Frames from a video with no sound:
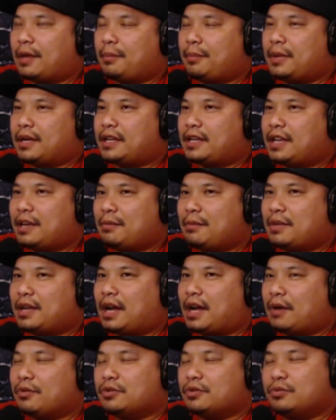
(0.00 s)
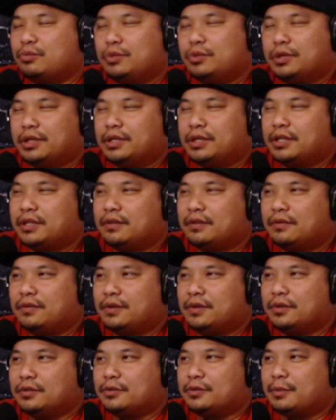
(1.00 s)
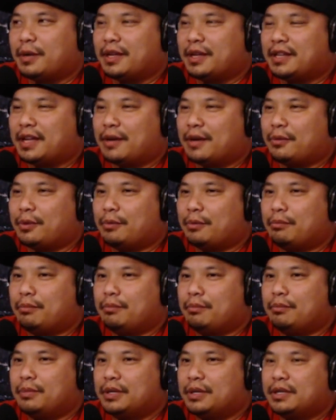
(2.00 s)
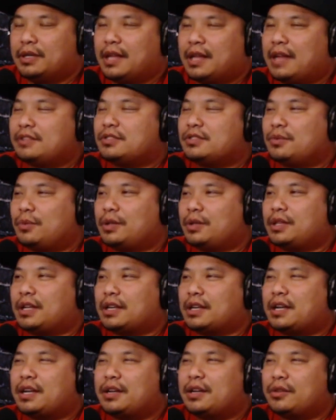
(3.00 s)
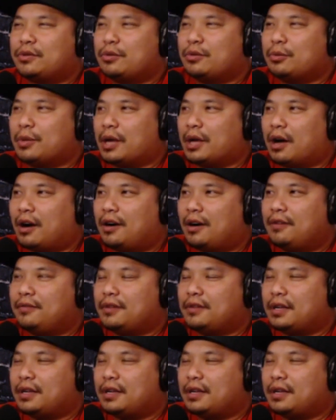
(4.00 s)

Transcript: pick came in, I was really confused by that one, That's the one that kind of threw me off.